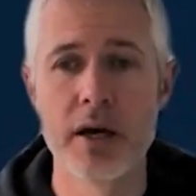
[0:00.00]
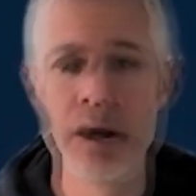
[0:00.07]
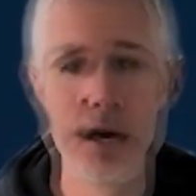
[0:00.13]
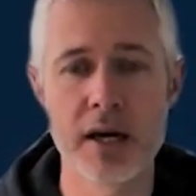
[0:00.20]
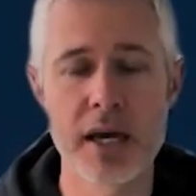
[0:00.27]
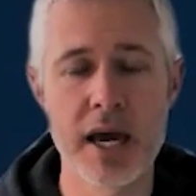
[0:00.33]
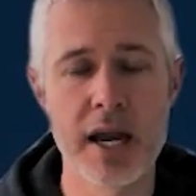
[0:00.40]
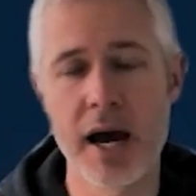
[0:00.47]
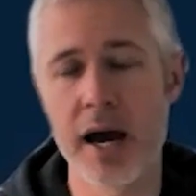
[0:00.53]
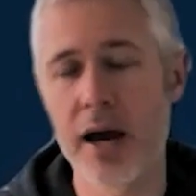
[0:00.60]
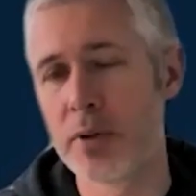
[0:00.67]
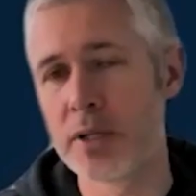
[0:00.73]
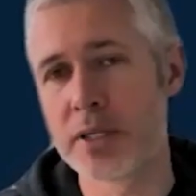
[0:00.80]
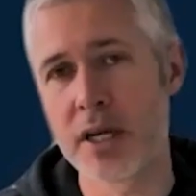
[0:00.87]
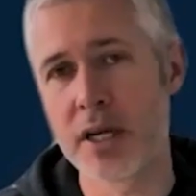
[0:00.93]
Again, I
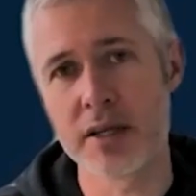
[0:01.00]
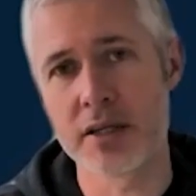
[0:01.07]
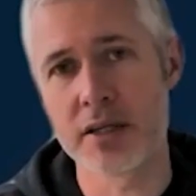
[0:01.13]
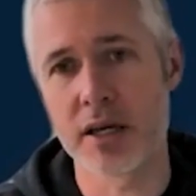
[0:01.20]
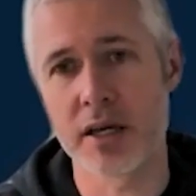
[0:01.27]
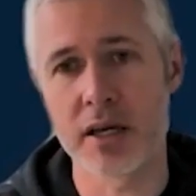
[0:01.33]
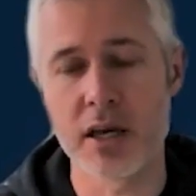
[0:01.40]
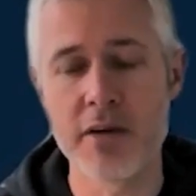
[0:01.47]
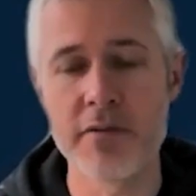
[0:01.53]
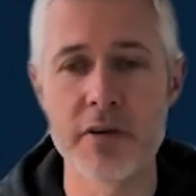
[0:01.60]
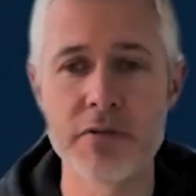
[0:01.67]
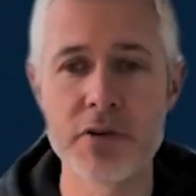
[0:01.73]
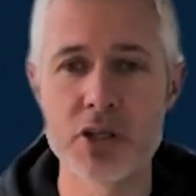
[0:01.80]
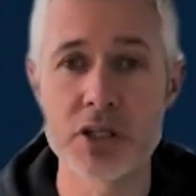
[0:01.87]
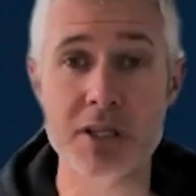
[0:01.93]
always say things like, even
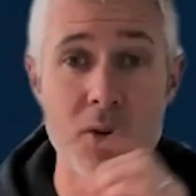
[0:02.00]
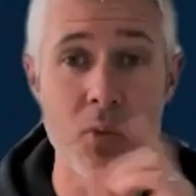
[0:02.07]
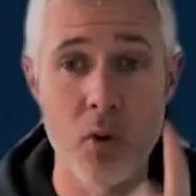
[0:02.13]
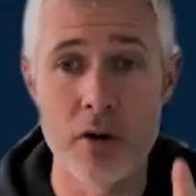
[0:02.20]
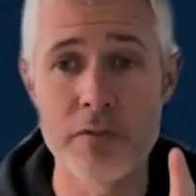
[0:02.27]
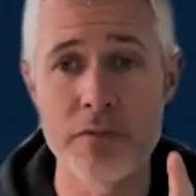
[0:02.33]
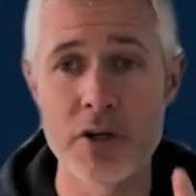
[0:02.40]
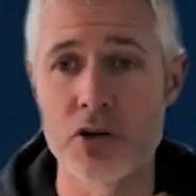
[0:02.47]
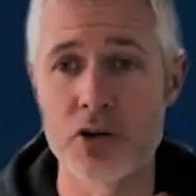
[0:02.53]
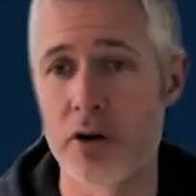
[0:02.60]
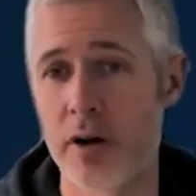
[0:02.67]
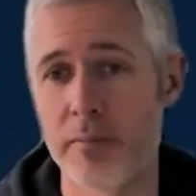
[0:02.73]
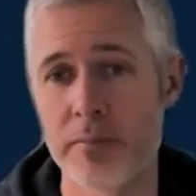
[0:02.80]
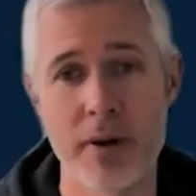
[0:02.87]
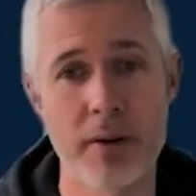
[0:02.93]
if you just did one feature,
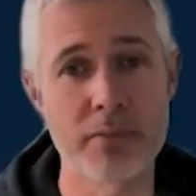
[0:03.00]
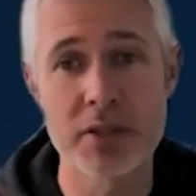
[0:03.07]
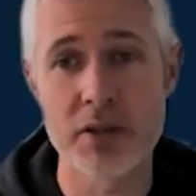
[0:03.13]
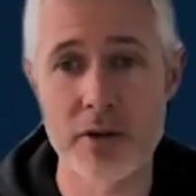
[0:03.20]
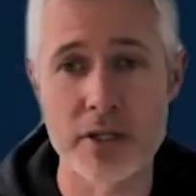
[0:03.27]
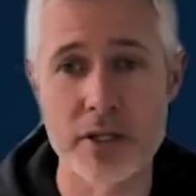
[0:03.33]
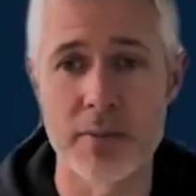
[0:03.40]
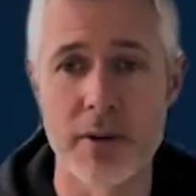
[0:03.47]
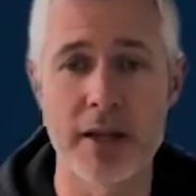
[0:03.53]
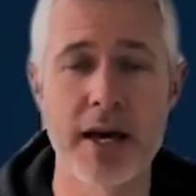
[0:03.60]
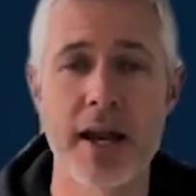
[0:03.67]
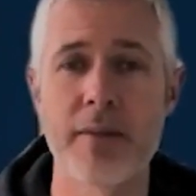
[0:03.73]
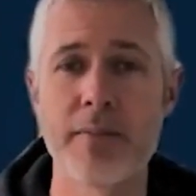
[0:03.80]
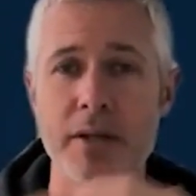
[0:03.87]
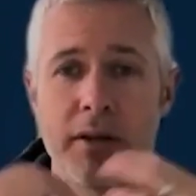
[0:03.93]
and I'm serious about
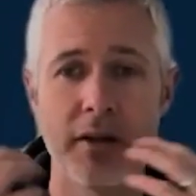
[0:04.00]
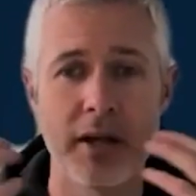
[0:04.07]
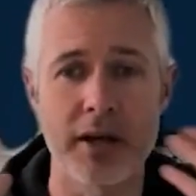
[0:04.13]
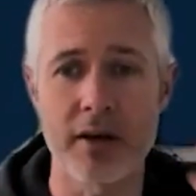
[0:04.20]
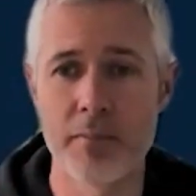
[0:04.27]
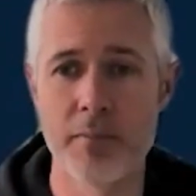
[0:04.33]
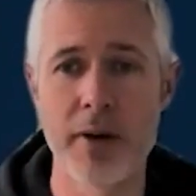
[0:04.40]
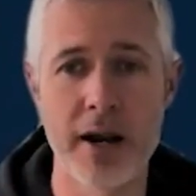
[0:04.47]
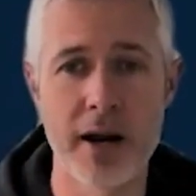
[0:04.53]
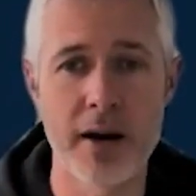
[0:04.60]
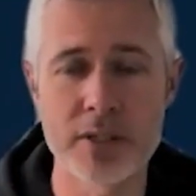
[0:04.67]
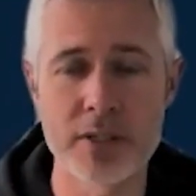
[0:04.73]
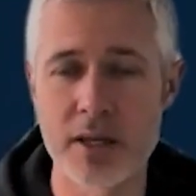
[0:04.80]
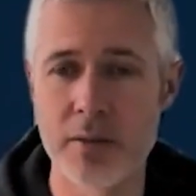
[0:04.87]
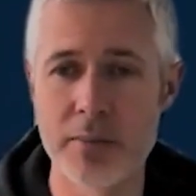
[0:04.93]
that. I mean, like, and I
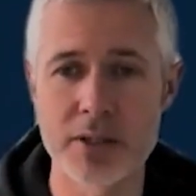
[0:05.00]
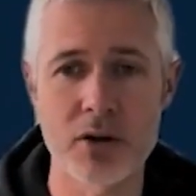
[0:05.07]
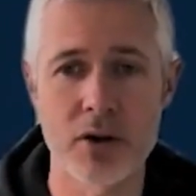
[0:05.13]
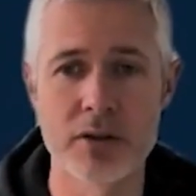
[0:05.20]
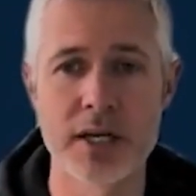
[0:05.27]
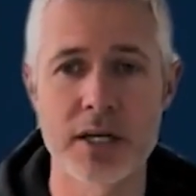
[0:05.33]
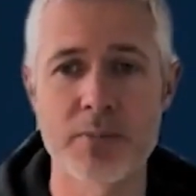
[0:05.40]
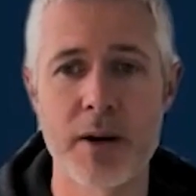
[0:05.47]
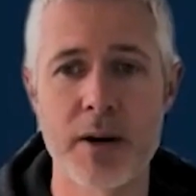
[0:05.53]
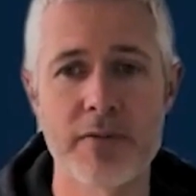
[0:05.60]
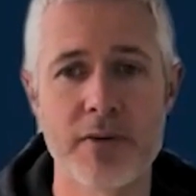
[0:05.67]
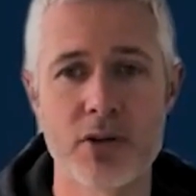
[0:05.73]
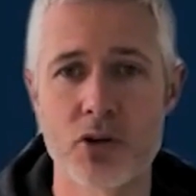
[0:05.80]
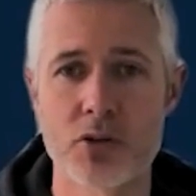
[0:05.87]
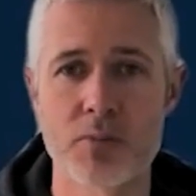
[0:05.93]
always say the missed call text back
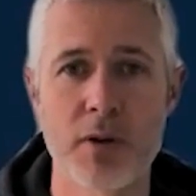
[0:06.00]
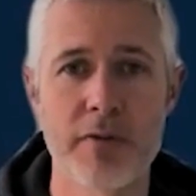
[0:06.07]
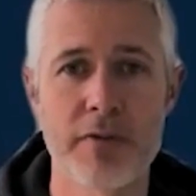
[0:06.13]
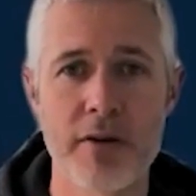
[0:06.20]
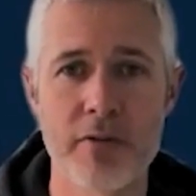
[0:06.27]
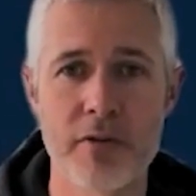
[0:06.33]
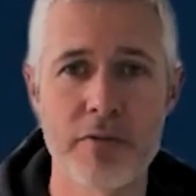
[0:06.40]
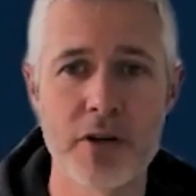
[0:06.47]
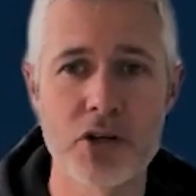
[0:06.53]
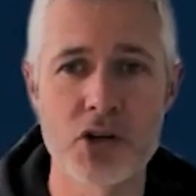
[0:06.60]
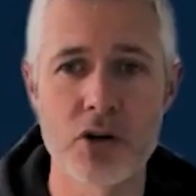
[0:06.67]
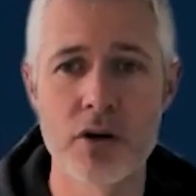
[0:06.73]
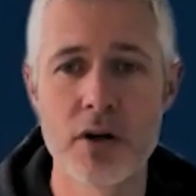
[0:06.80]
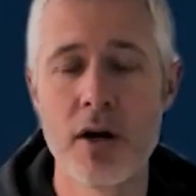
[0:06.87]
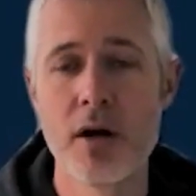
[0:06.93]
feature is my favorite
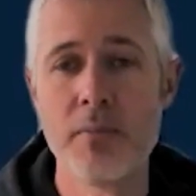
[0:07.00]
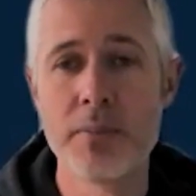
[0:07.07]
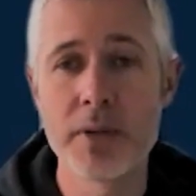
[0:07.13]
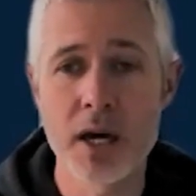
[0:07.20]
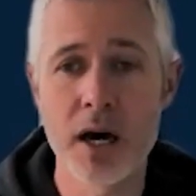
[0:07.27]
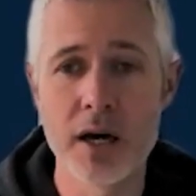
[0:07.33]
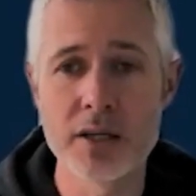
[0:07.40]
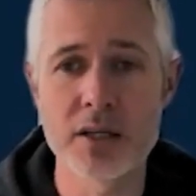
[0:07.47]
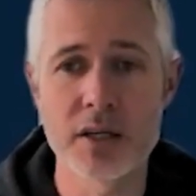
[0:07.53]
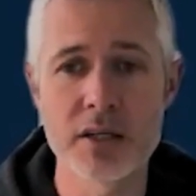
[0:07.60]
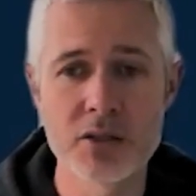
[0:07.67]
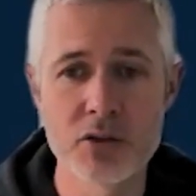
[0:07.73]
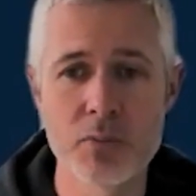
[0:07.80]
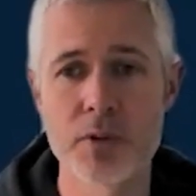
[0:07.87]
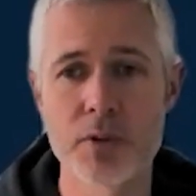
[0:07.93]
feature because
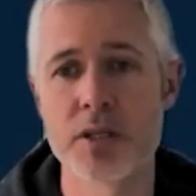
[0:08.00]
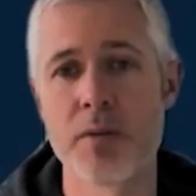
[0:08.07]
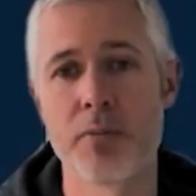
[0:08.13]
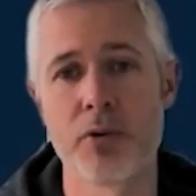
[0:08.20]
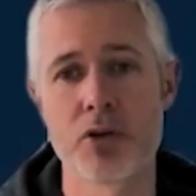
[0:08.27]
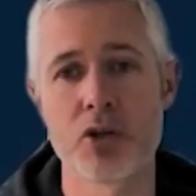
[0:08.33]
it's super simple.